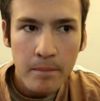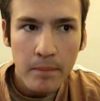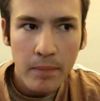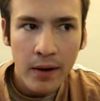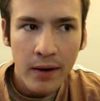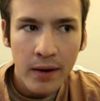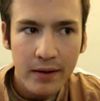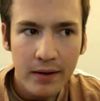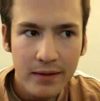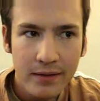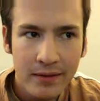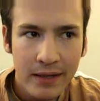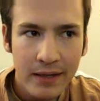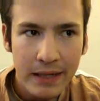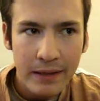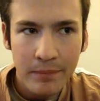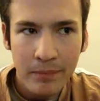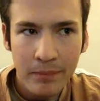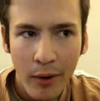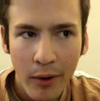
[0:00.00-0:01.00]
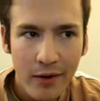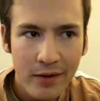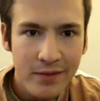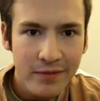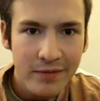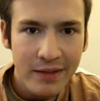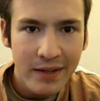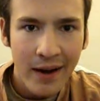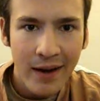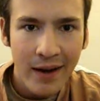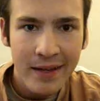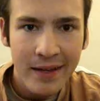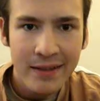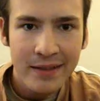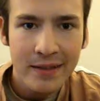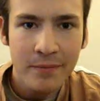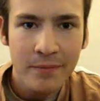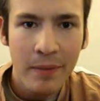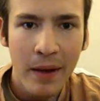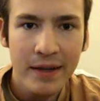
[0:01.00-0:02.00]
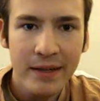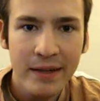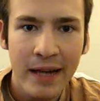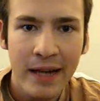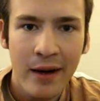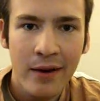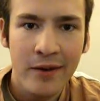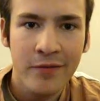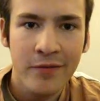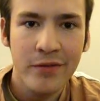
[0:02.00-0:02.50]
but like parts of it, it depended how,